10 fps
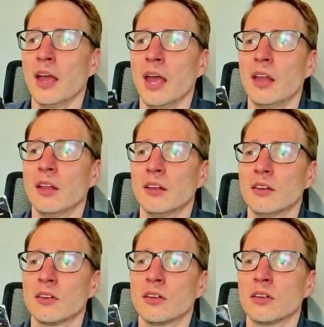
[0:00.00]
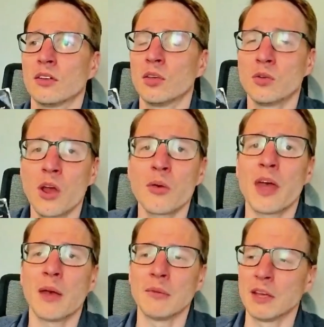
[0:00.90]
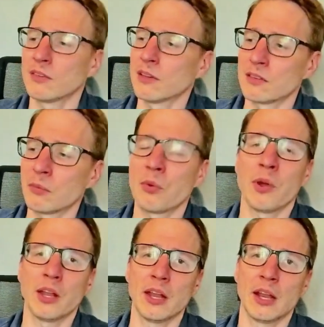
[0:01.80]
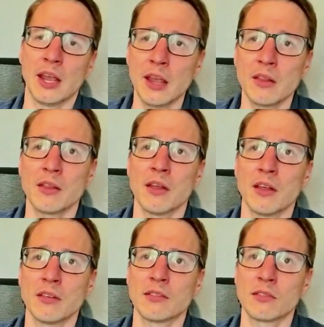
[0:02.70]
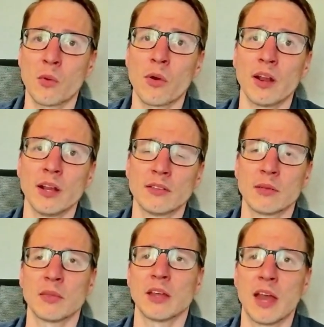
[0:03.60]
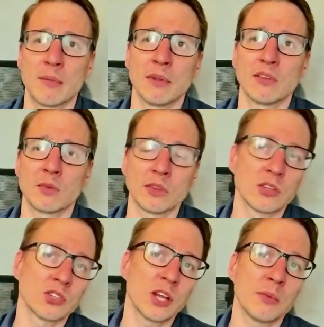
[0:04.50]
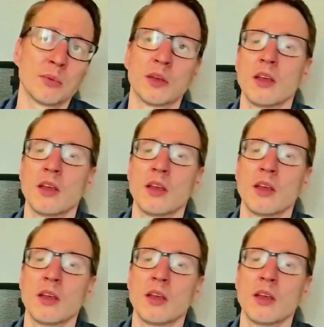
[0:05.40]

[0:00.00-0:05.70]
and you know that because at some point in the story something happens with the ship.